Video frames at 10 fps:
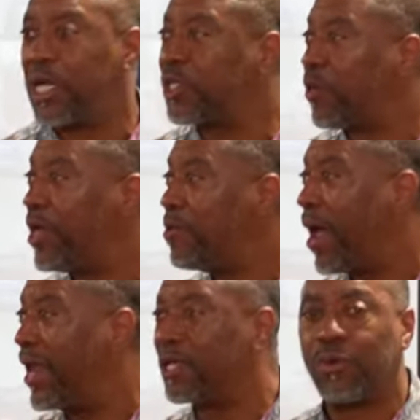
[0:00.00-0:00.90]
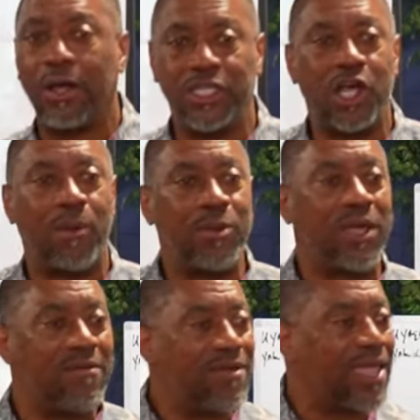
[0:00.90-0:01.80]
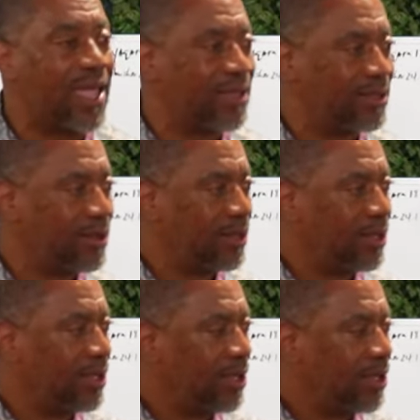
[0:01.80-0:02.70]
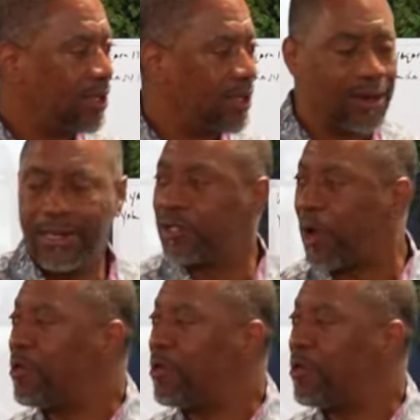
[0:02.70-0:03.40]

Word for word: where you at. That's why on the job you give in. That's why you